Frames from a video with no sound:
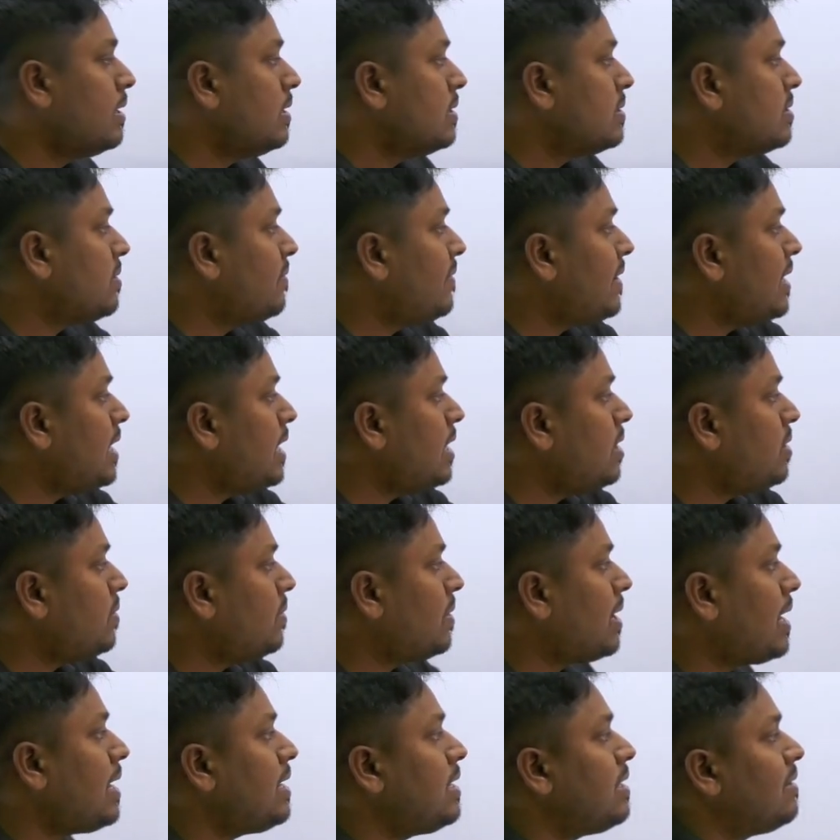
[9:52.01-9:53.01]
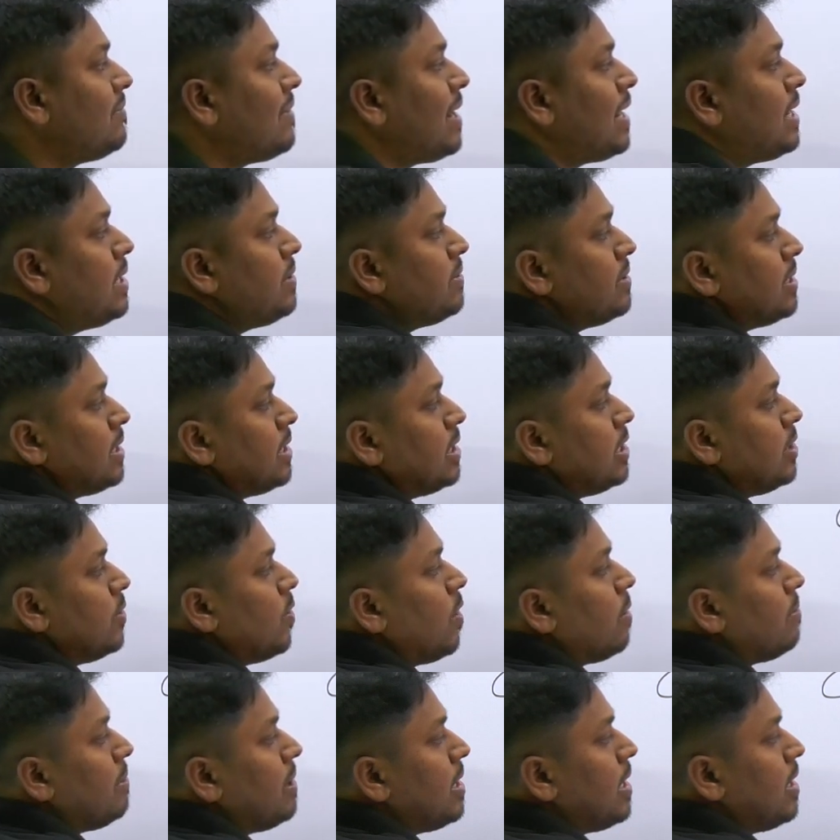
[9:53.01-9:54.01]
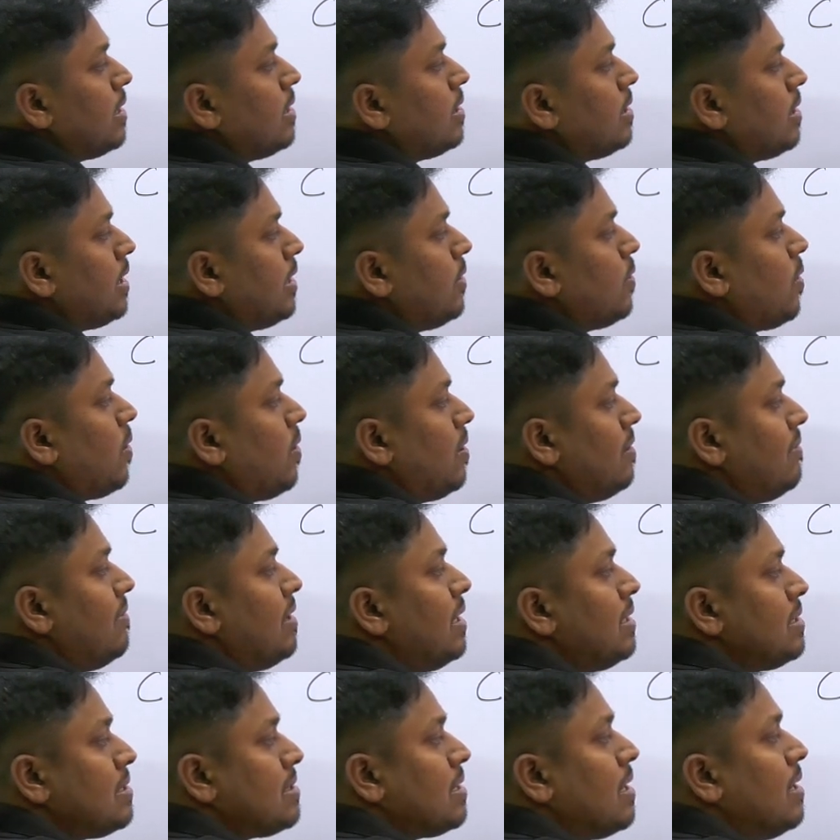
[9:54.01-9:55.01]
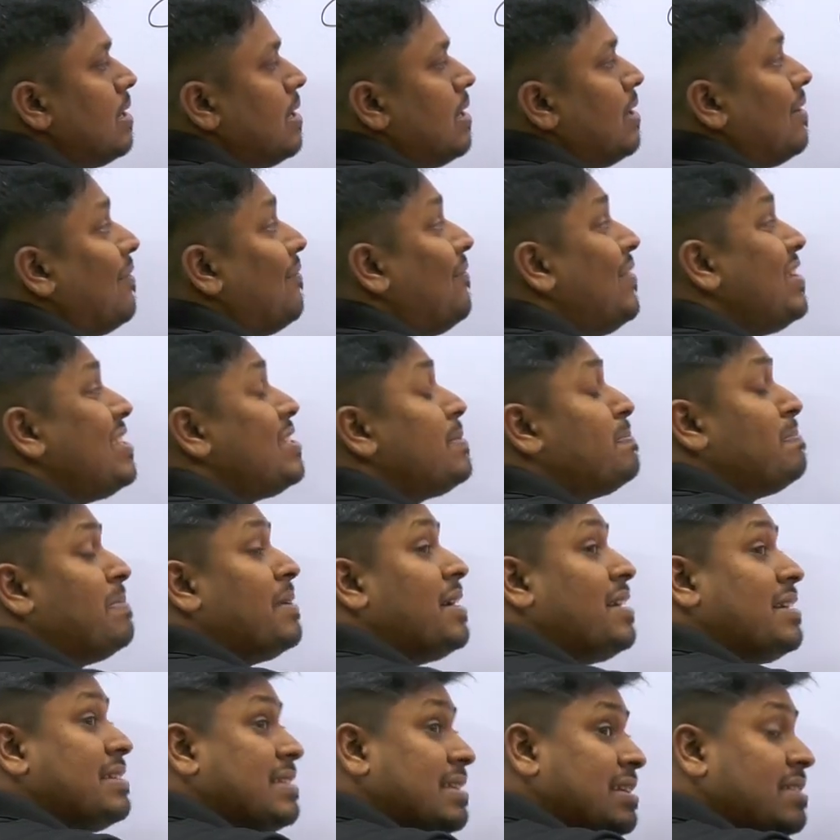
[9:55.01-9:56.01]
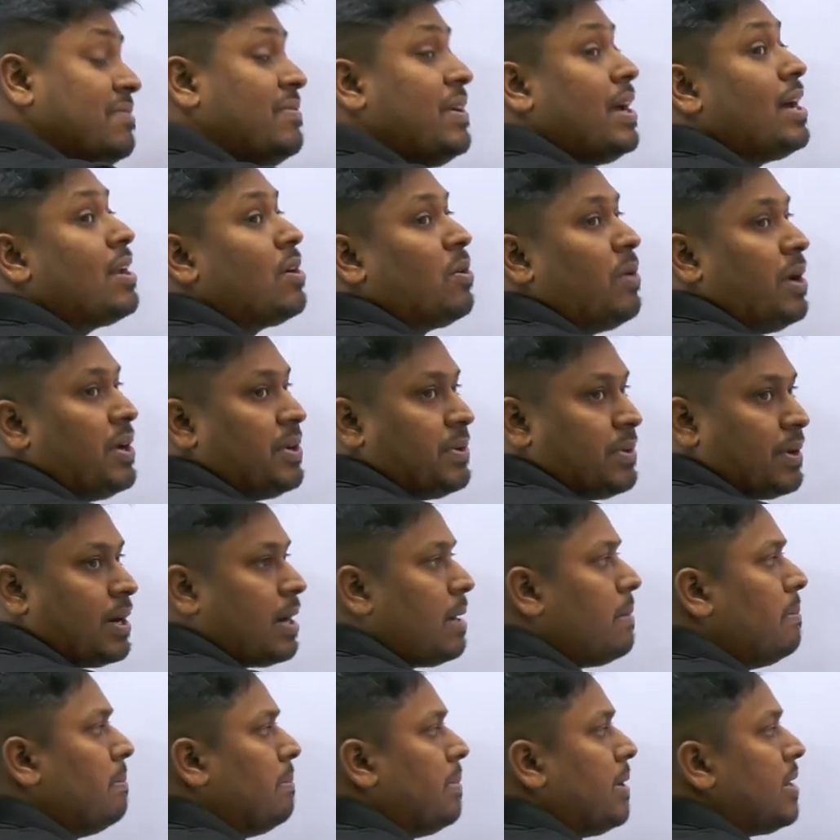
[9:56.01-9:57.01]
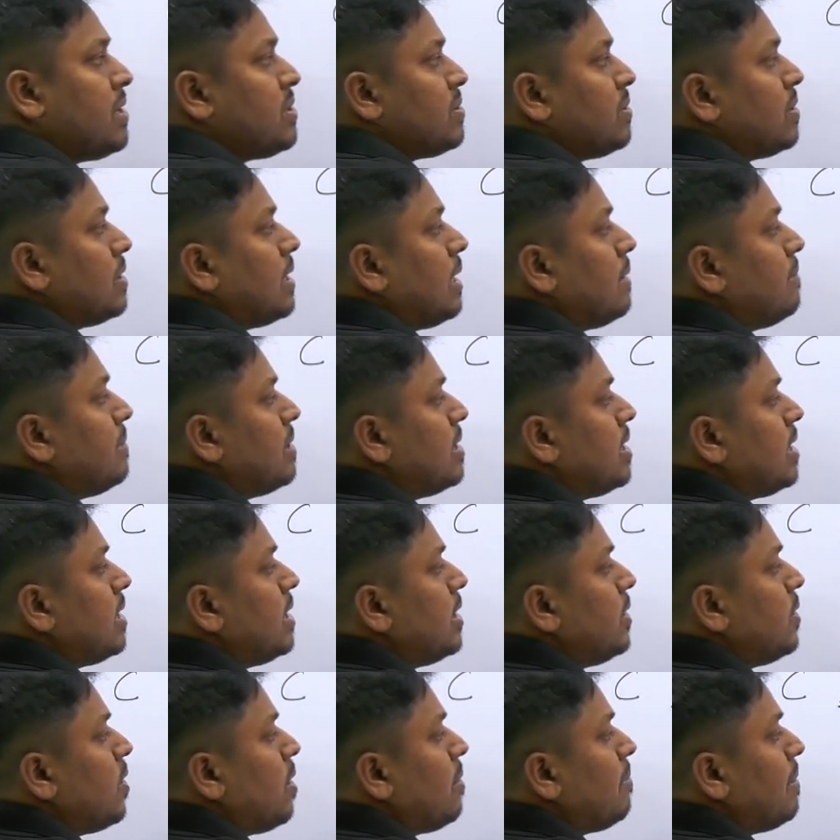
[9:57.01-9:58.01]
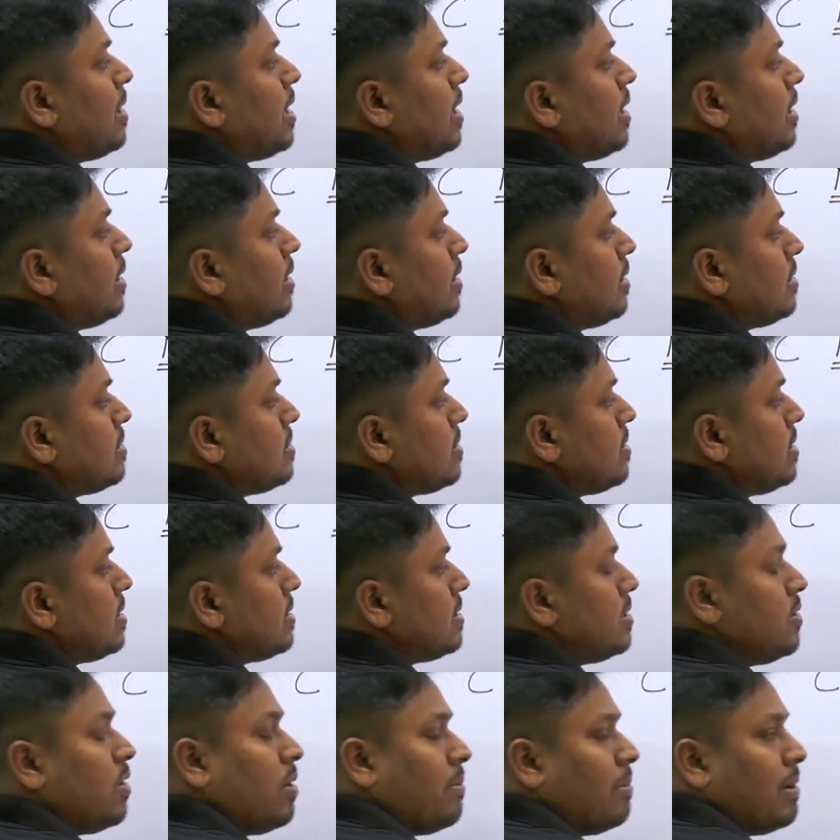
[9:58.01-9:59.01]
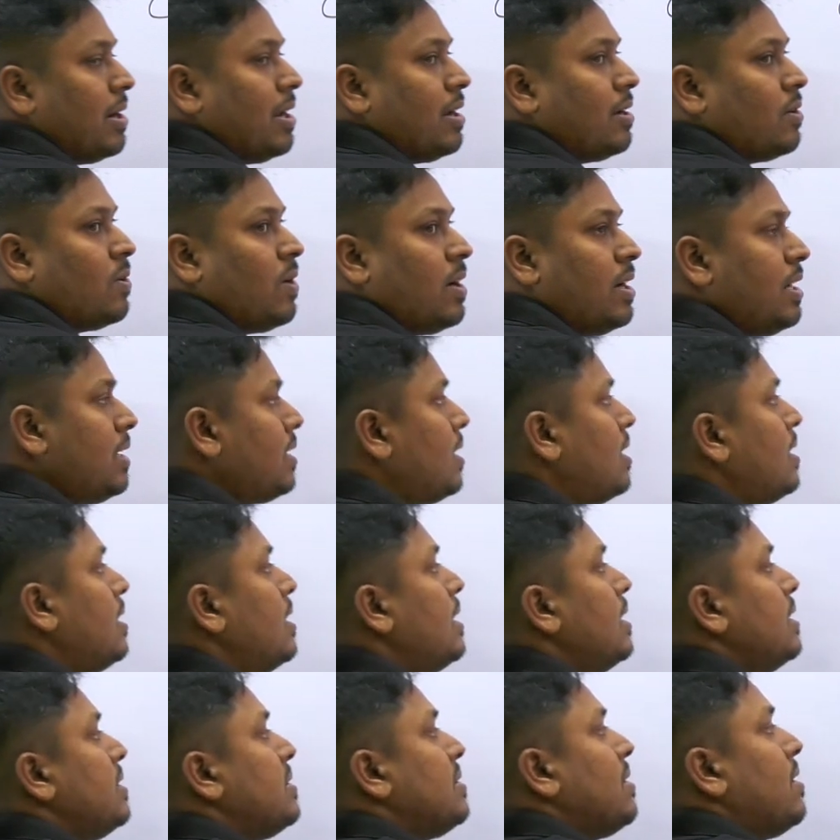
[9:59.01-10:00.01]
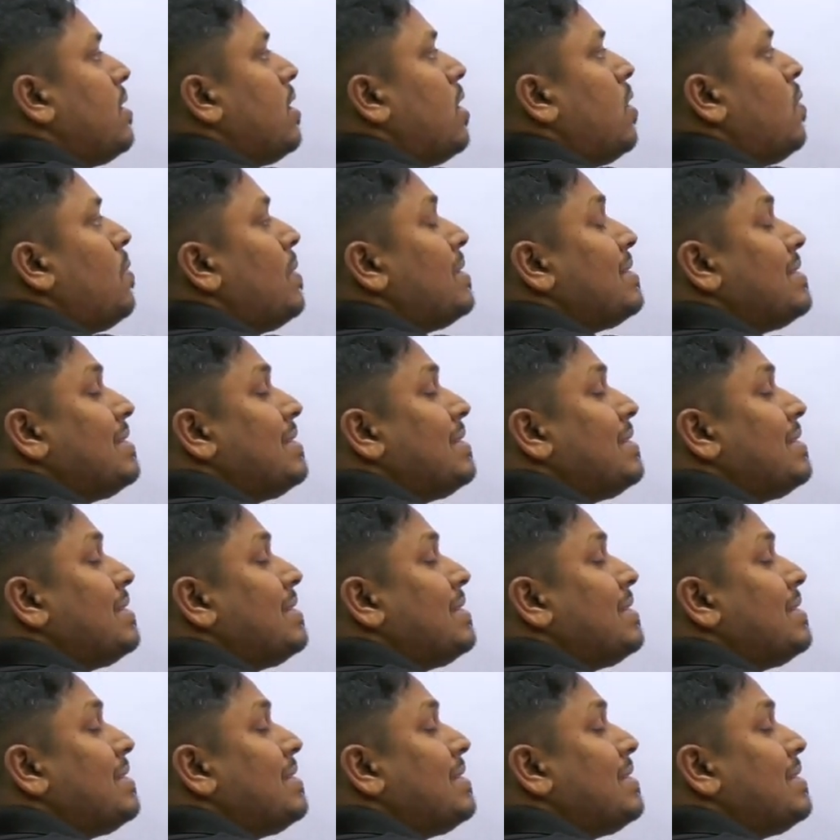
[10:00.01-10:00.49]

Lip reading: So we need to write the value on the denominator, right? Always which person we are going to compare should come in the denominators. Got it? So now